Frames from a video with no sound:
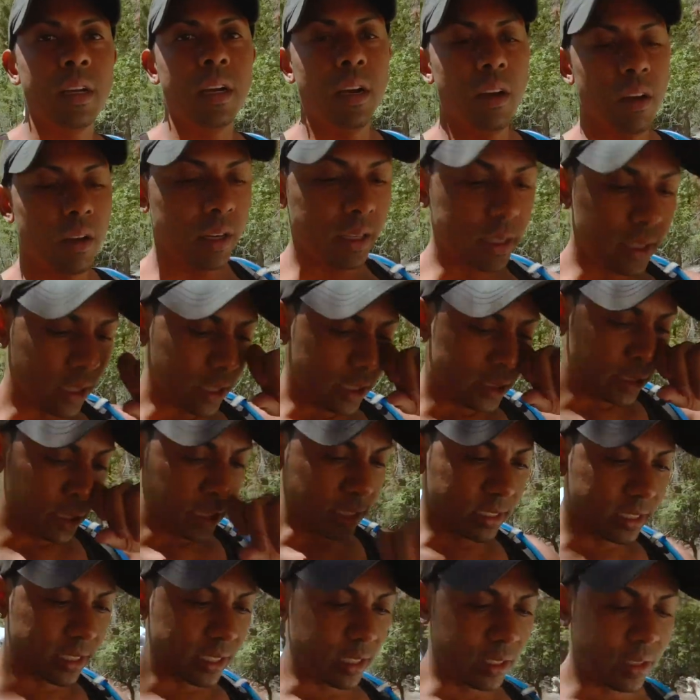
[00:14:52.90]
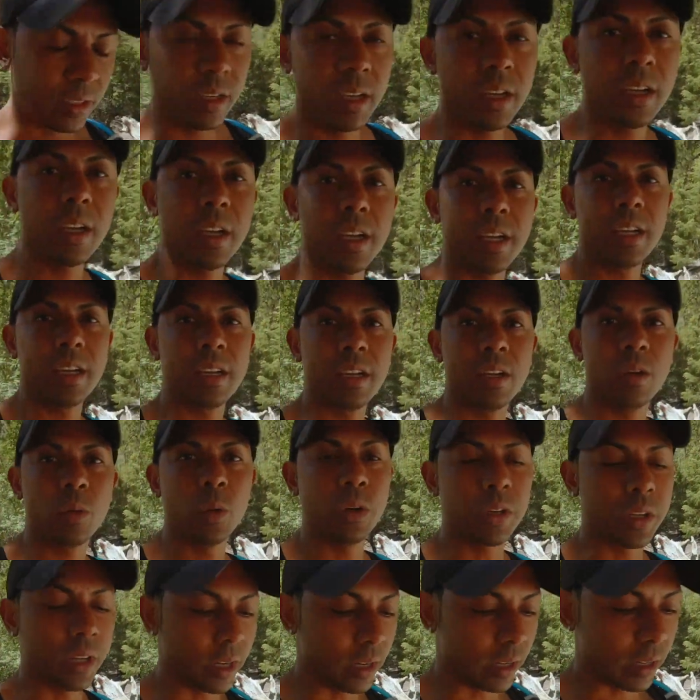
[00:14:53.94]
Alright guys, that's it.
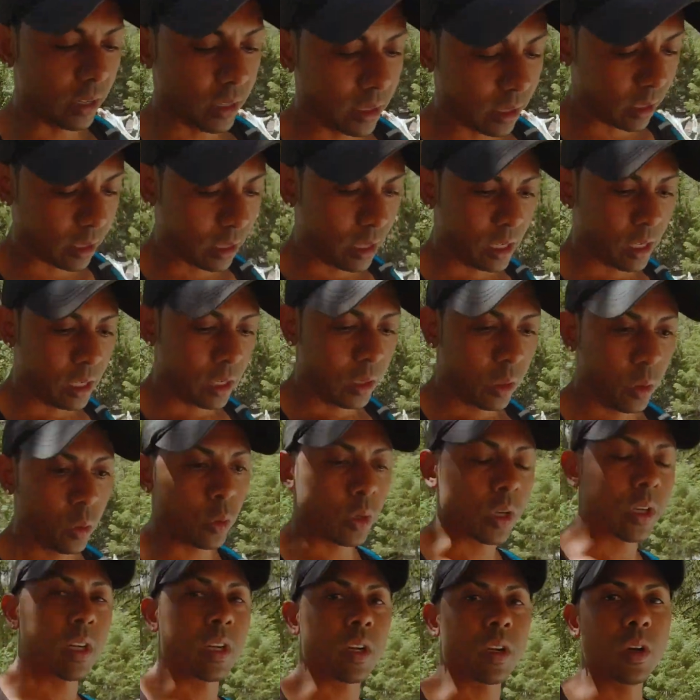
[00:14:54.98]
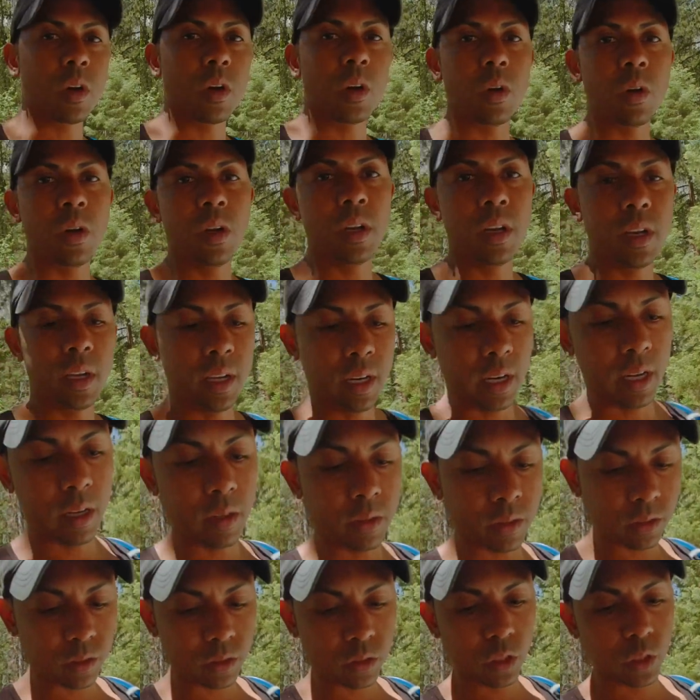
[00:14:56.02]
We're done. We're gonna go head out
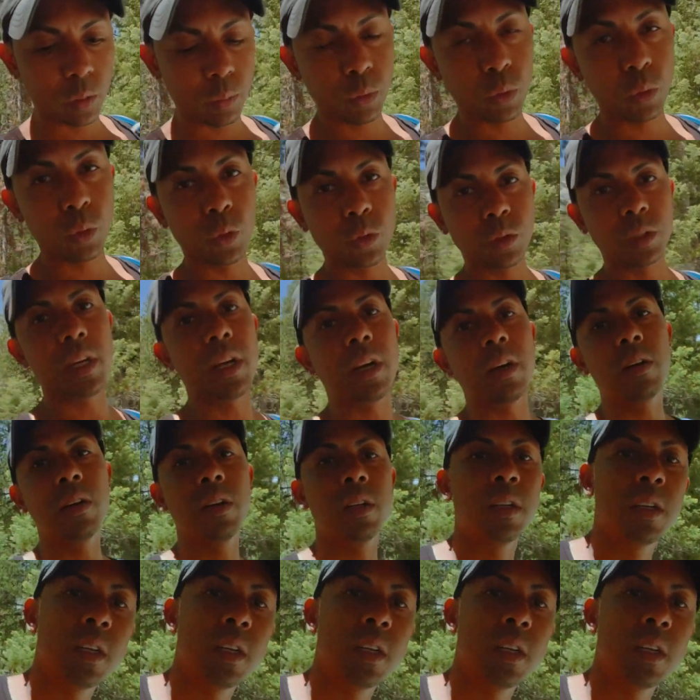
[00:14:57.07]
to the pool now.